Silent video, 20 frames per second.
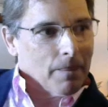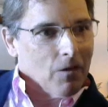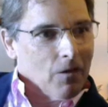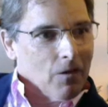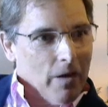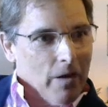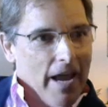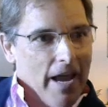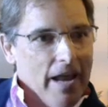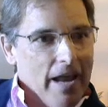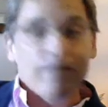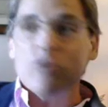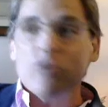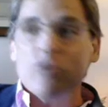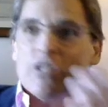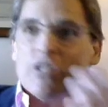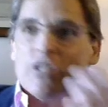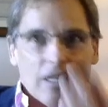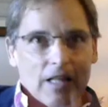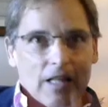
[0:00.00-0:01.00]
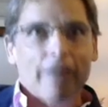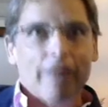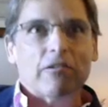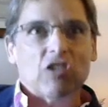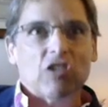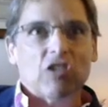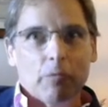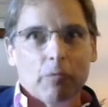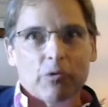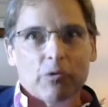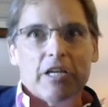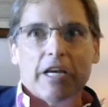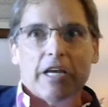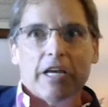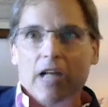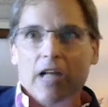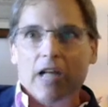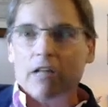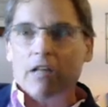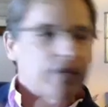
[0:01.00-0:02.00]
Okay? If you still have trouble seeing
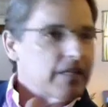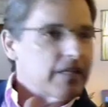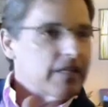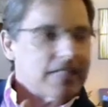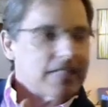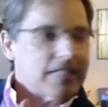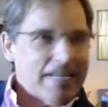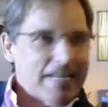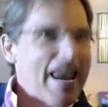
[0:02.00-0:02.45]
an elephant, see